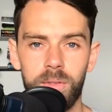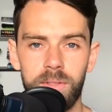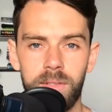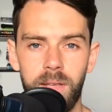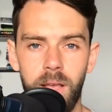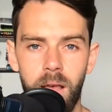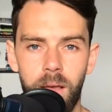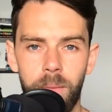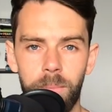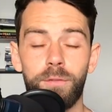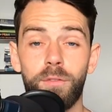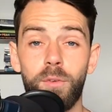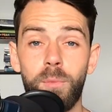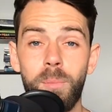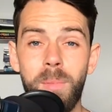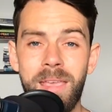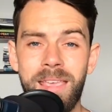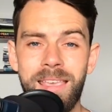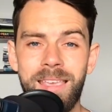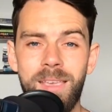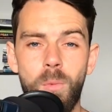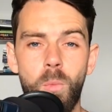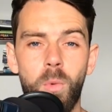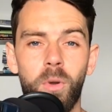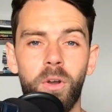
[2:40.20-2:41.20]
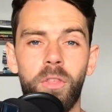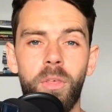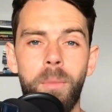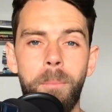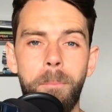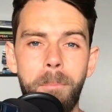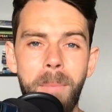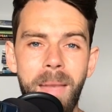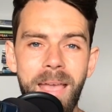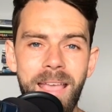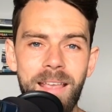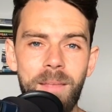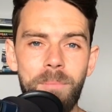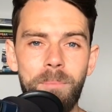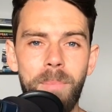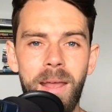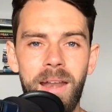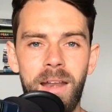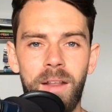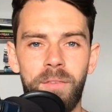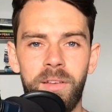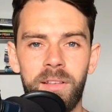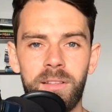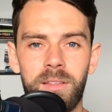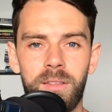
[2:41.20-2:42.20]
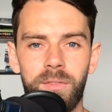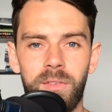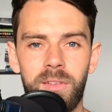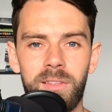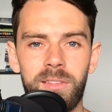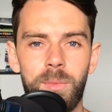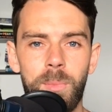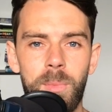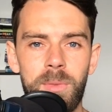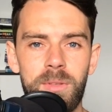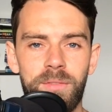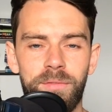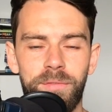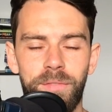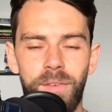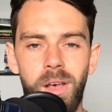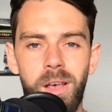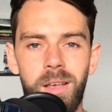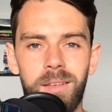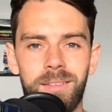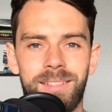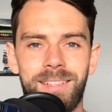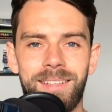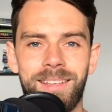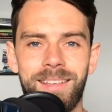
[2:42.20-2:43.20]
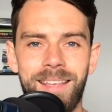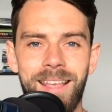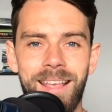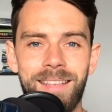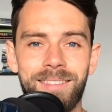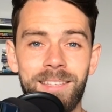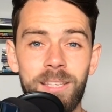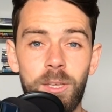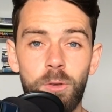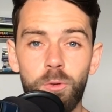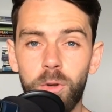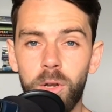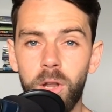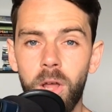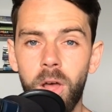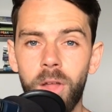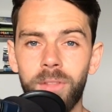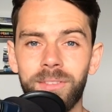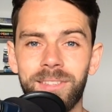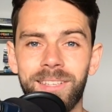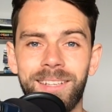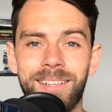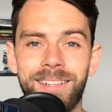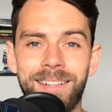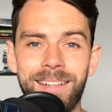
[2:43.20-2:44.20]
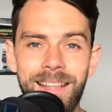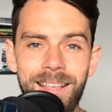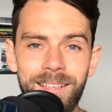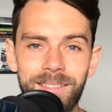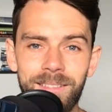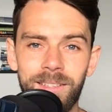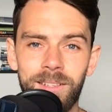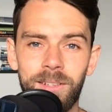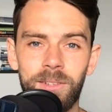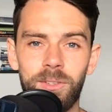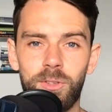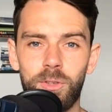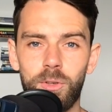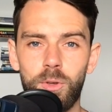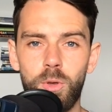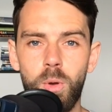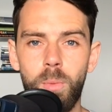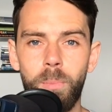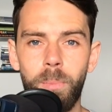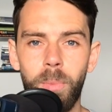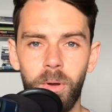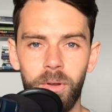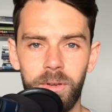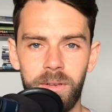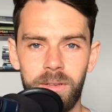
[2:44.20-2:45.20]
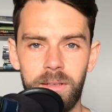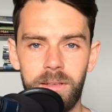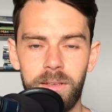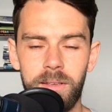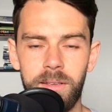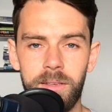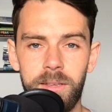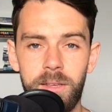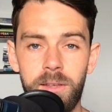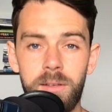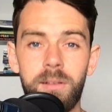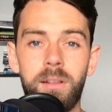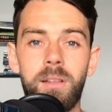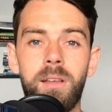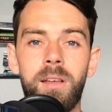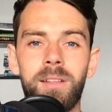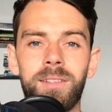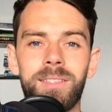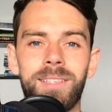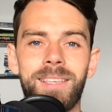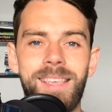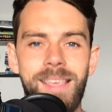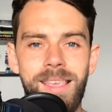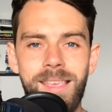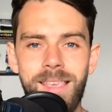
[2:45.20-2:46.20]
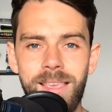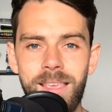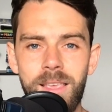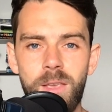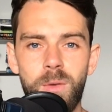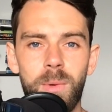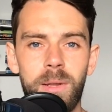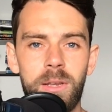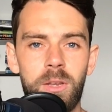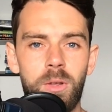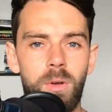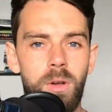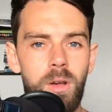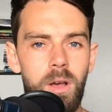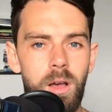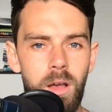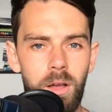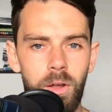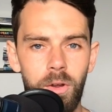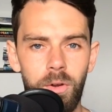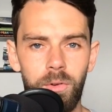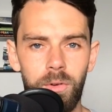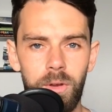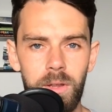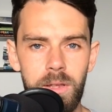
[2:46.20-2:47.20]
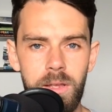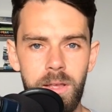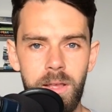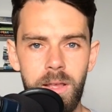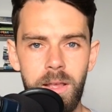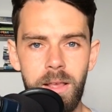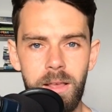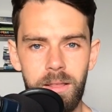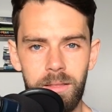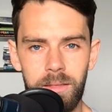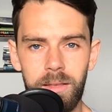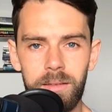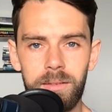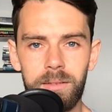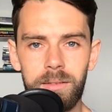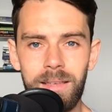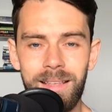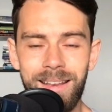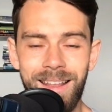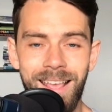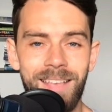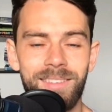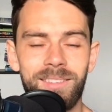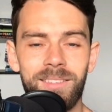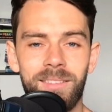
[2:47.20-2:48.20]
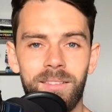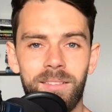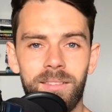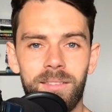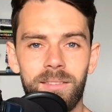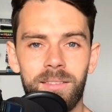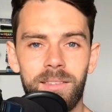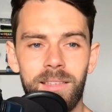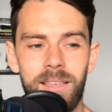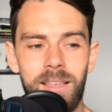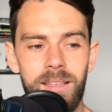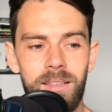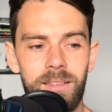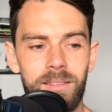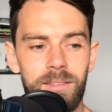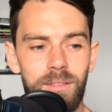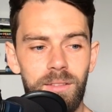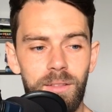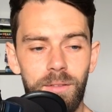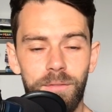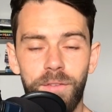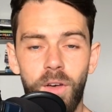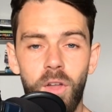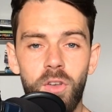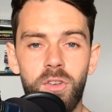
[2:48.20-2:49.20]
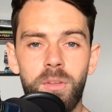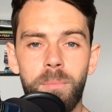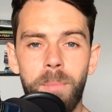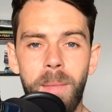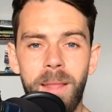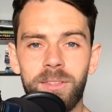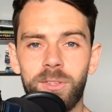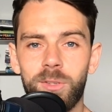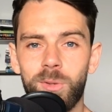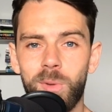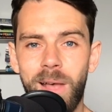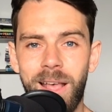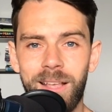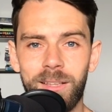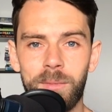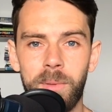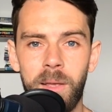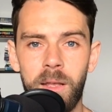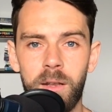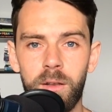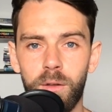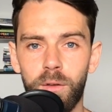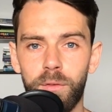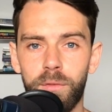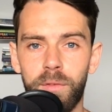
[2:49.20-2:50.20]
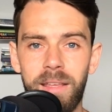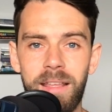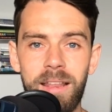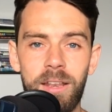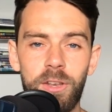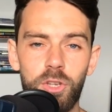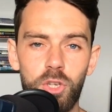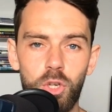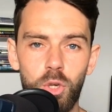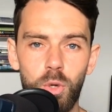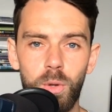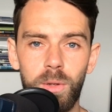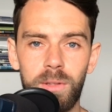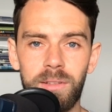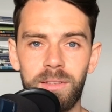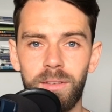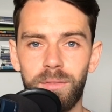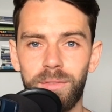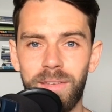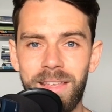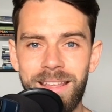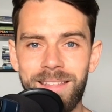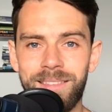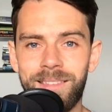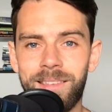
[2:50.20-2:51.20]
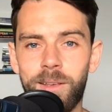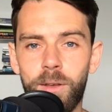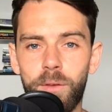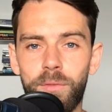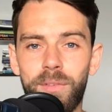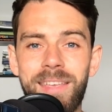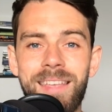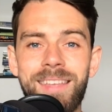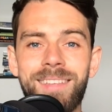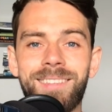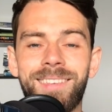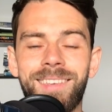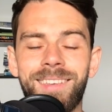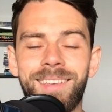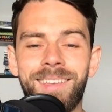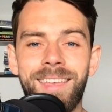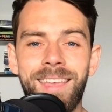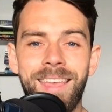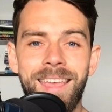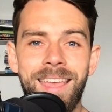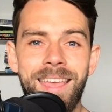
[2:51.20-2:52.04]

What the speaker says: term. For me, one of the main benefits of intermittent fasting is that you learn to listen to your body. You learn to eat when you're hungry. This, in essence, is the fundamental aspect of intuitive eating, of eating